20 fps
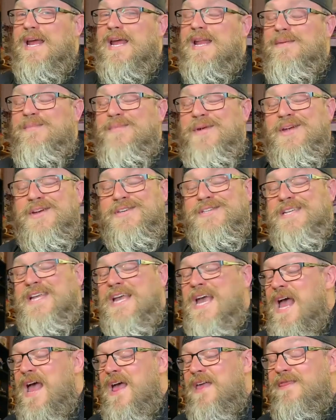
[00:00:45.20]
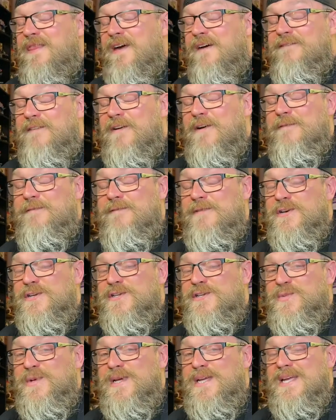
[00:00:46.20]
end, because that very
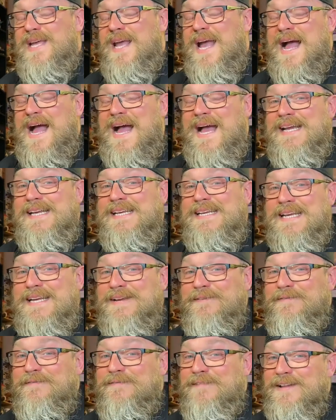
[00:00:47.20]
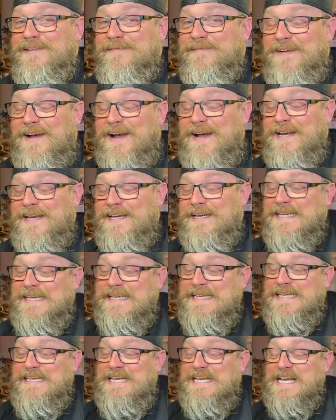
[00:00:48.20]
first week I did in fact find
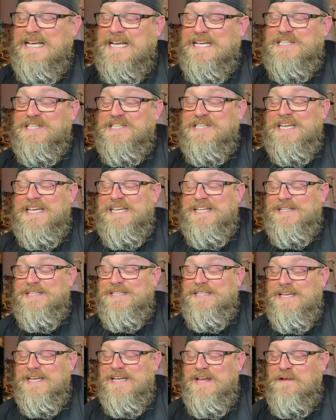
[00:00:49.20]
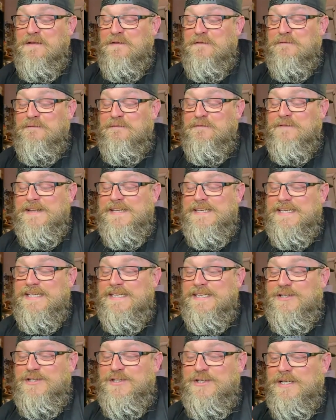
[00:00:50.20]
sealed
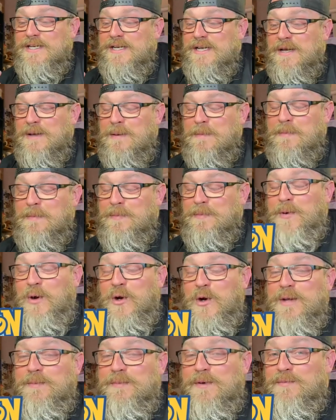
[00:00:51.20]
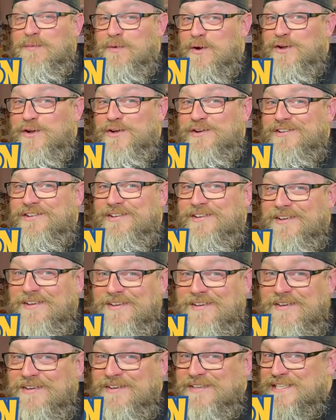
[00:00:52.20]
vintage Pokemon product.
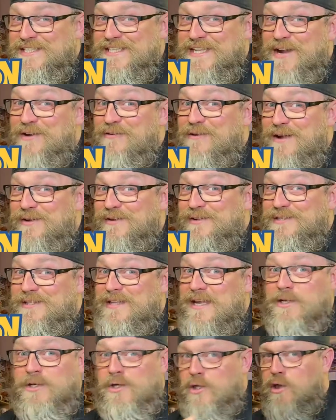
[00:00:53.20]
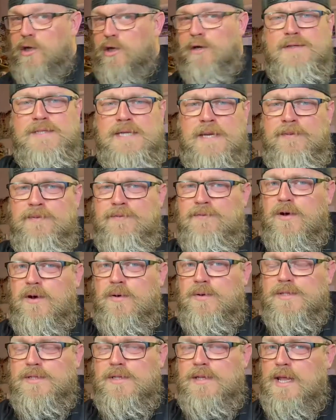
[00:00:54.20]
Stick around until the end. Don't go skipping
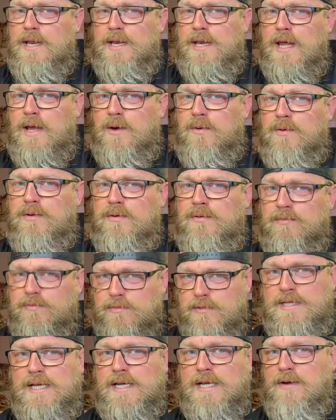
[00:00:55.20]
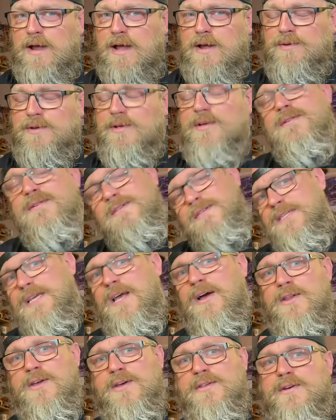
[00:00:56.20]
forward to the end now. Stick around. See
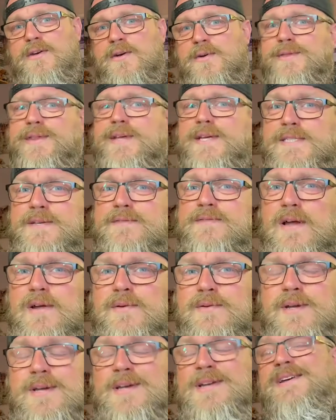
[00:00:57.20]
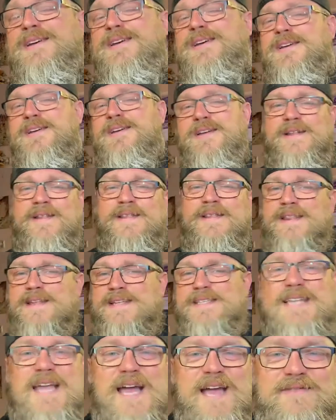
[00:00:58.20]
all the other cool things I found. Let's
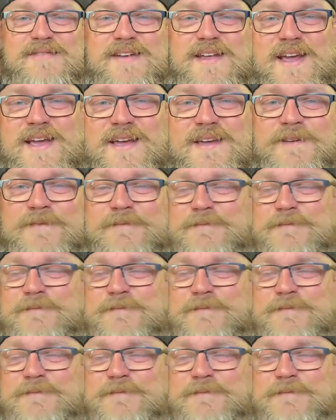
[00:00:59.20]
dive in, eh?